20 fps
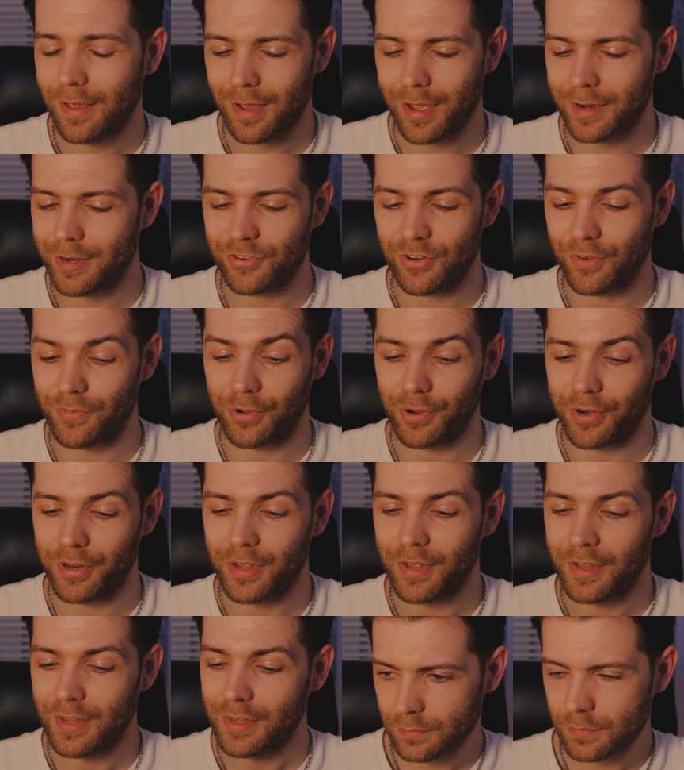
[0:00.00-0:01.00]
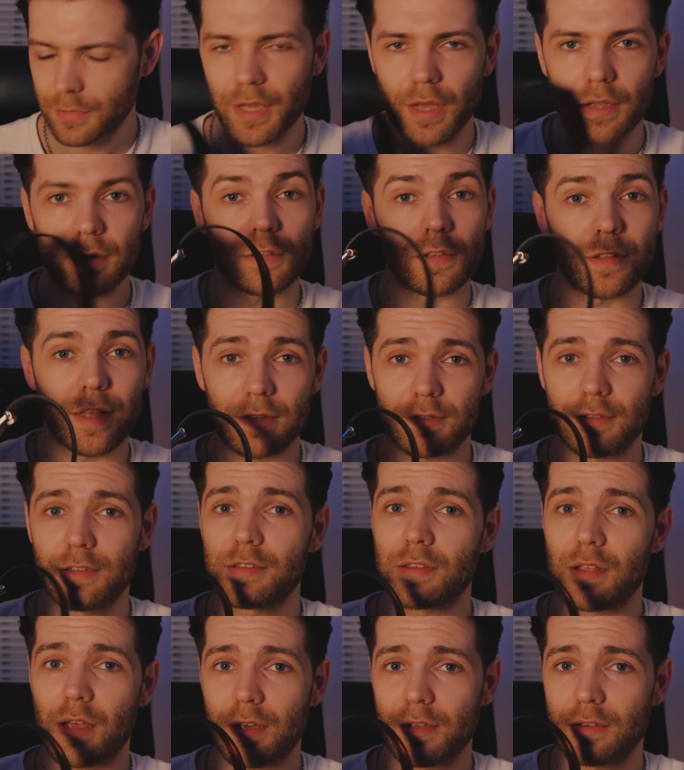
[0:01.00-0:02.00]
I literally have no idea. But yeah, so that's the
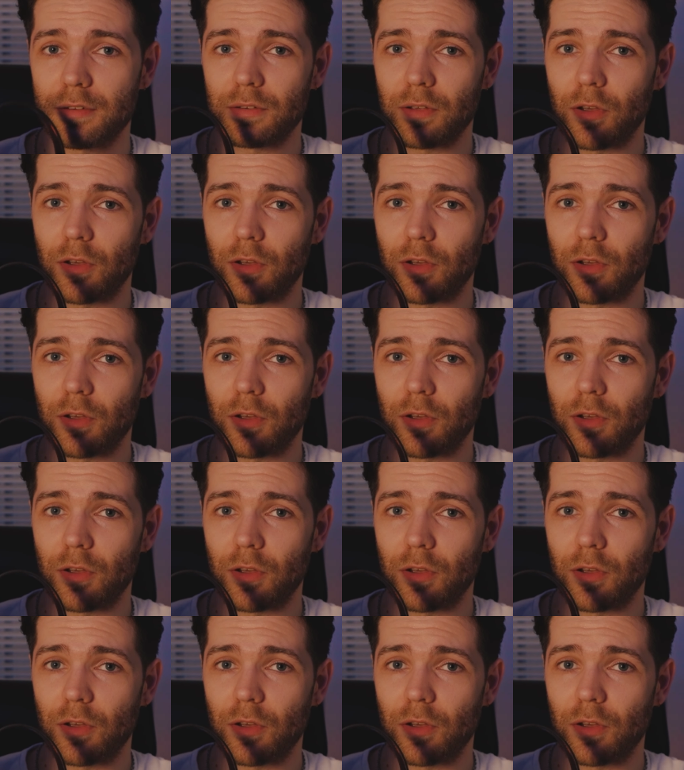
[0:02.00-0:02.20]
size